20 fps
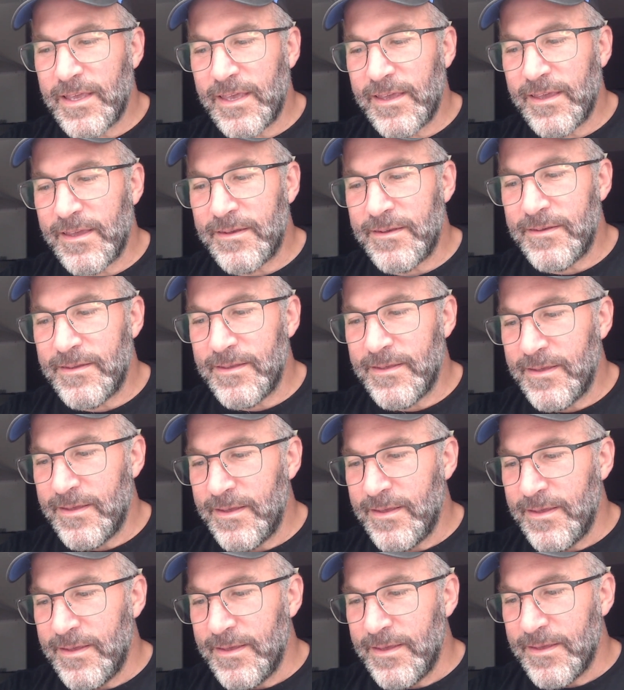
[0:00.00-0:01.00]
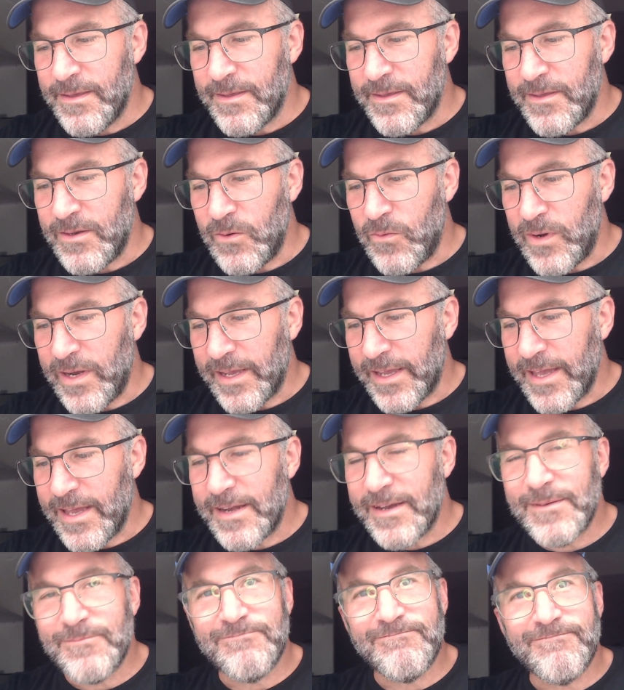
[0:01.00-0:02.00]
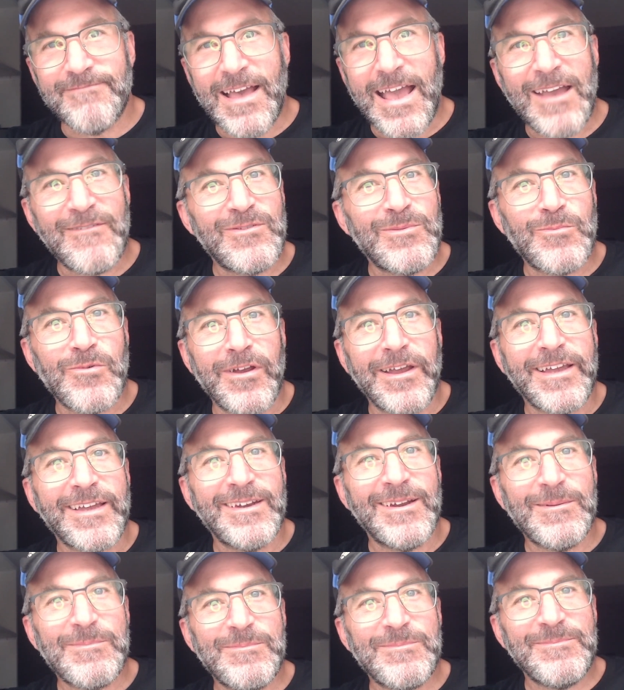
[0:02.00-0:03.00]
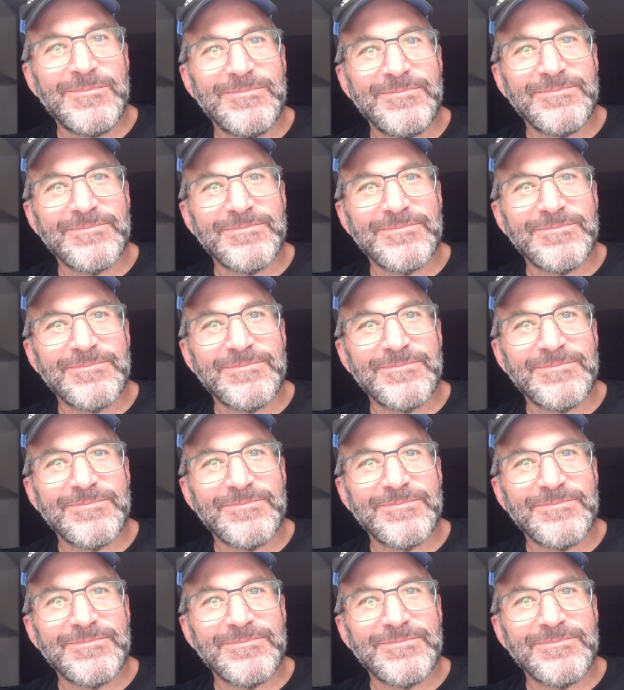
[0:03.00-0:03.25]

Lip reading: And, you know, when I get it, I have to break it up.